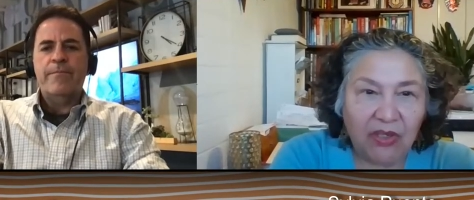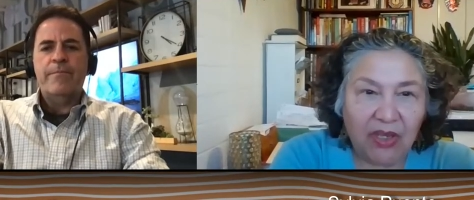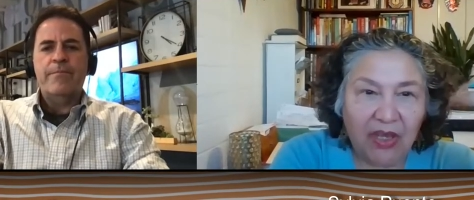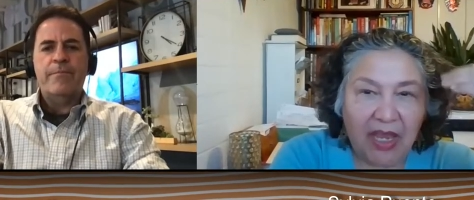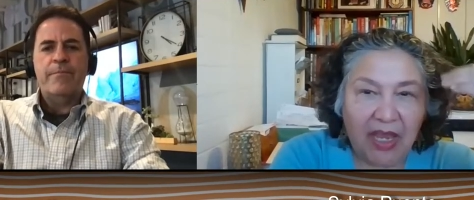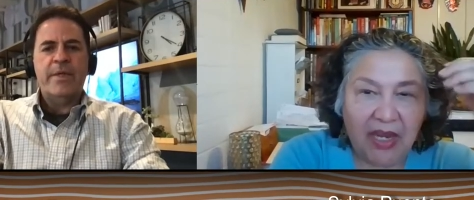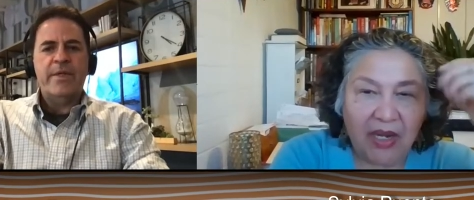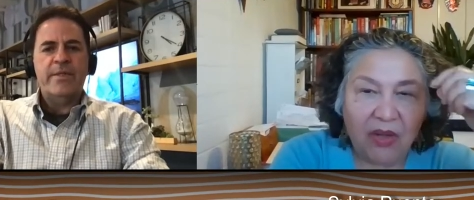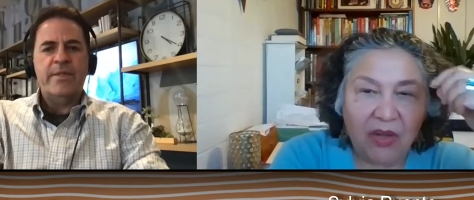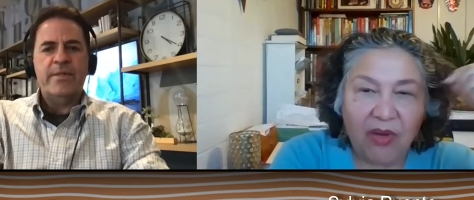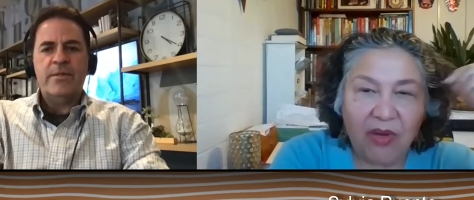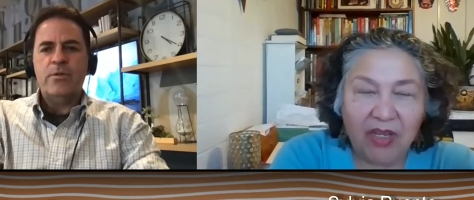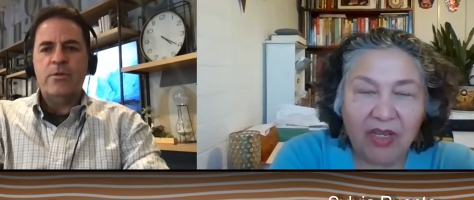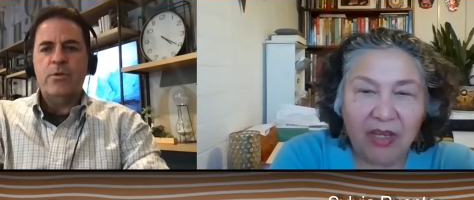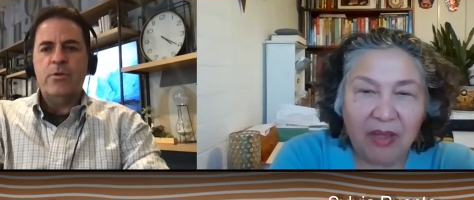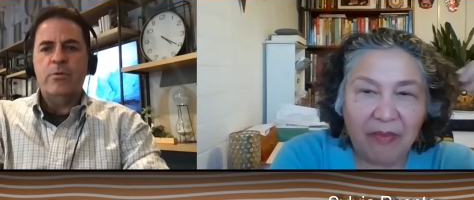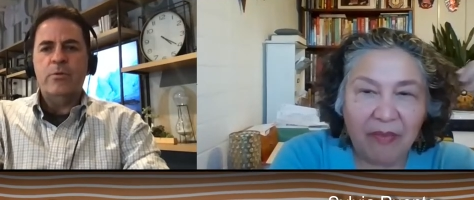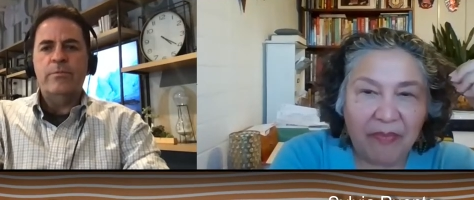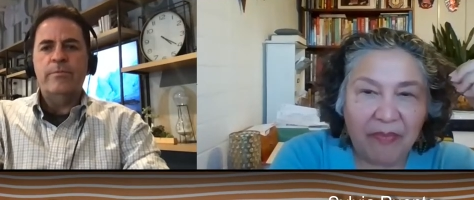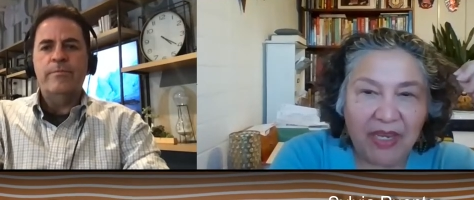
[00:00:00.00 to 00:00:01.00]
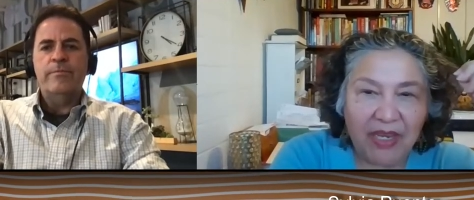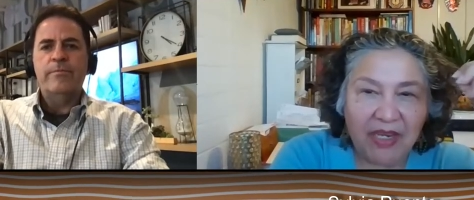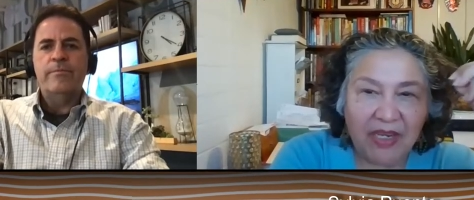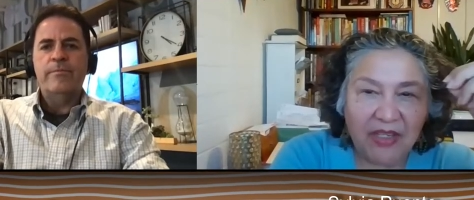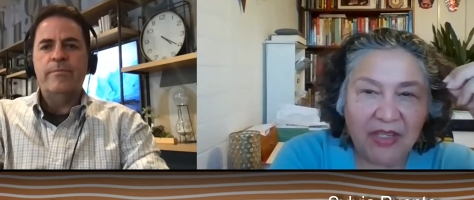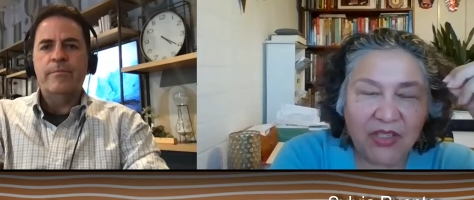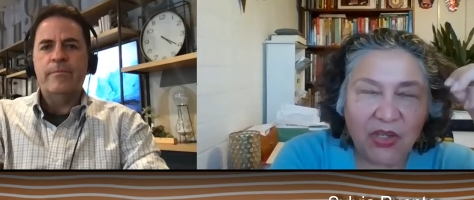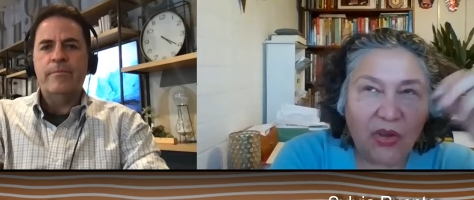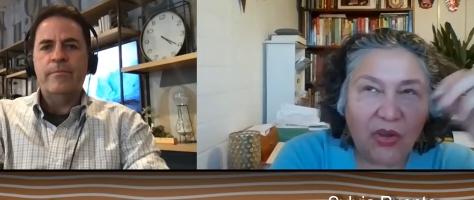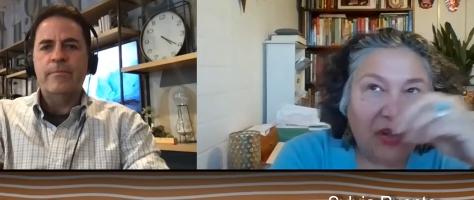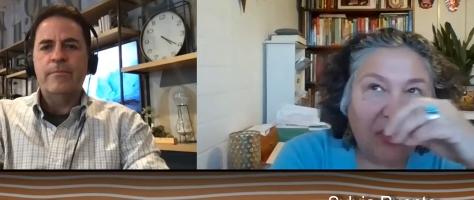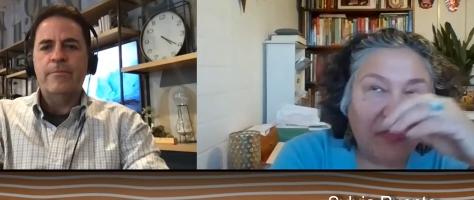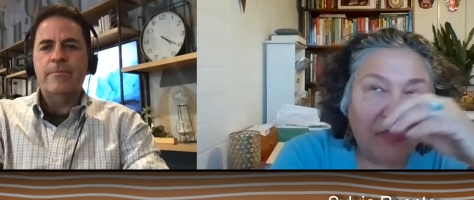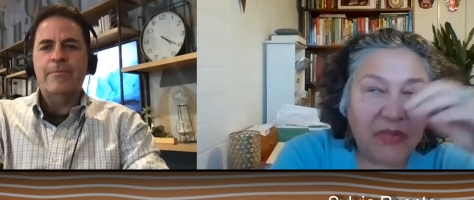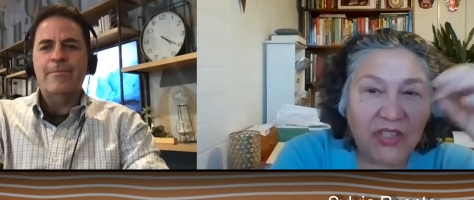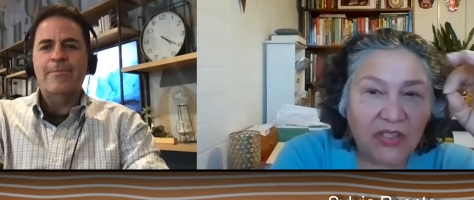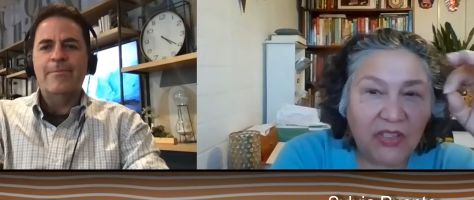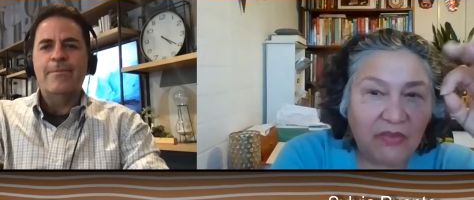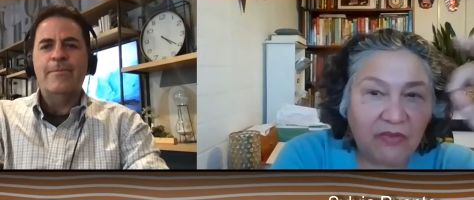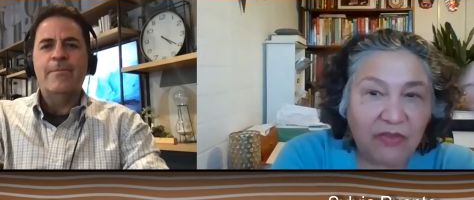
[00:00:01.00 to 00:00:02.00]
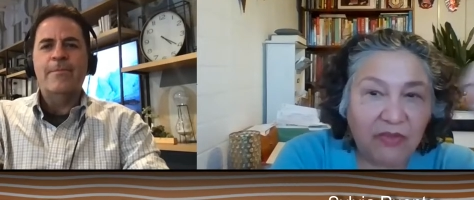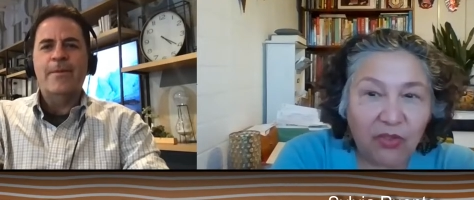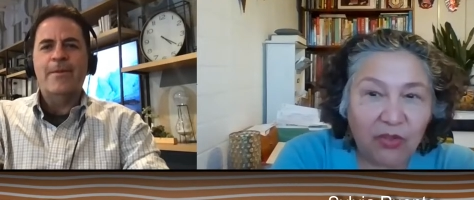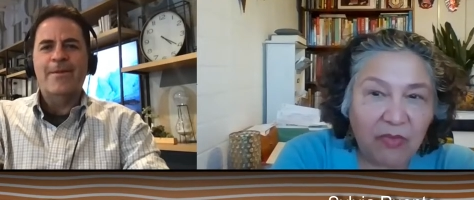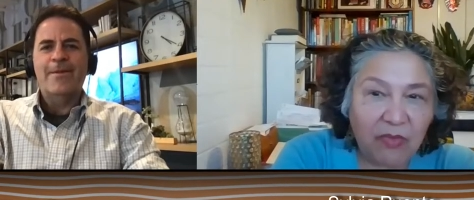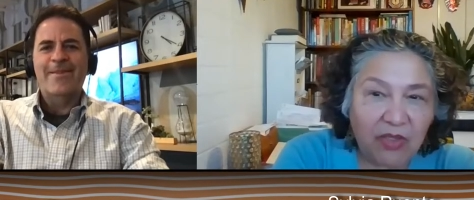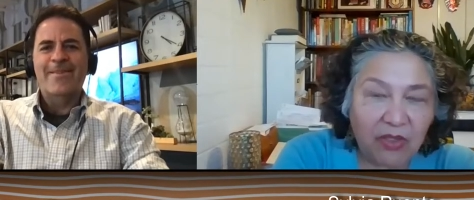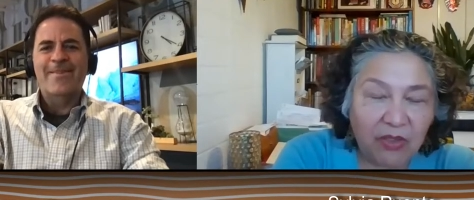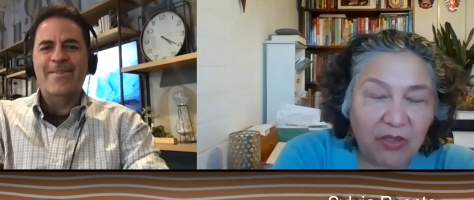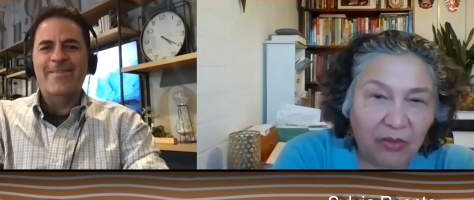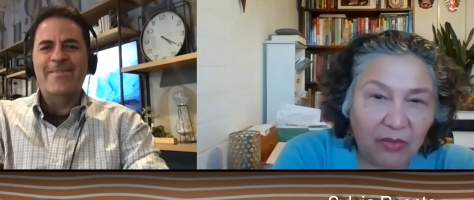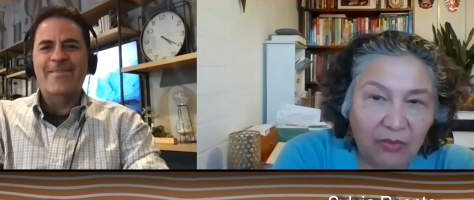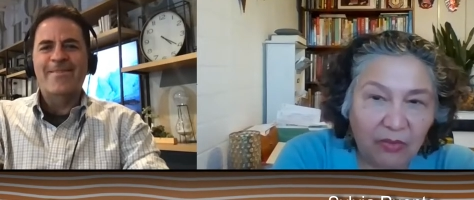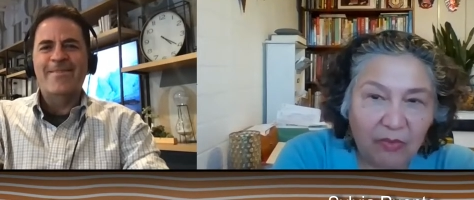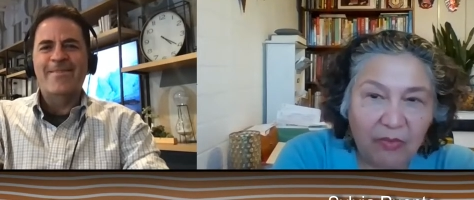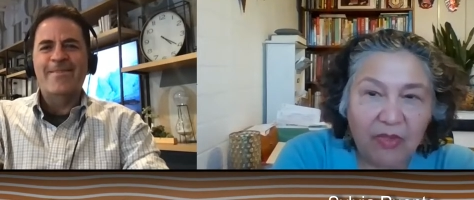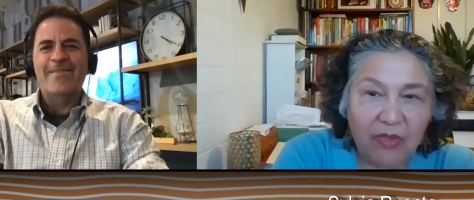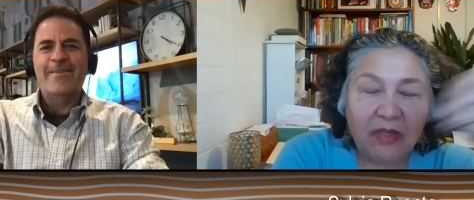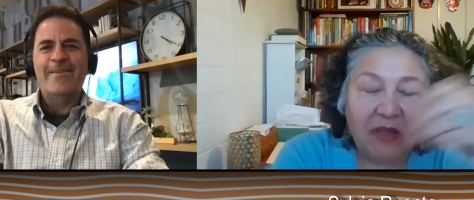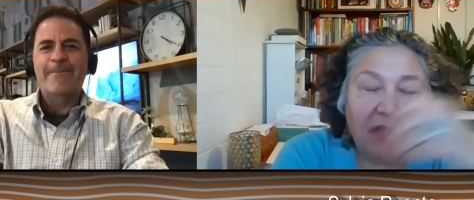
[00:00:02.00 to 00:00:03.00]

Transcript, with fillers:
Speaker 1: Wanna, I don't want to paint a total picture of doom and gloom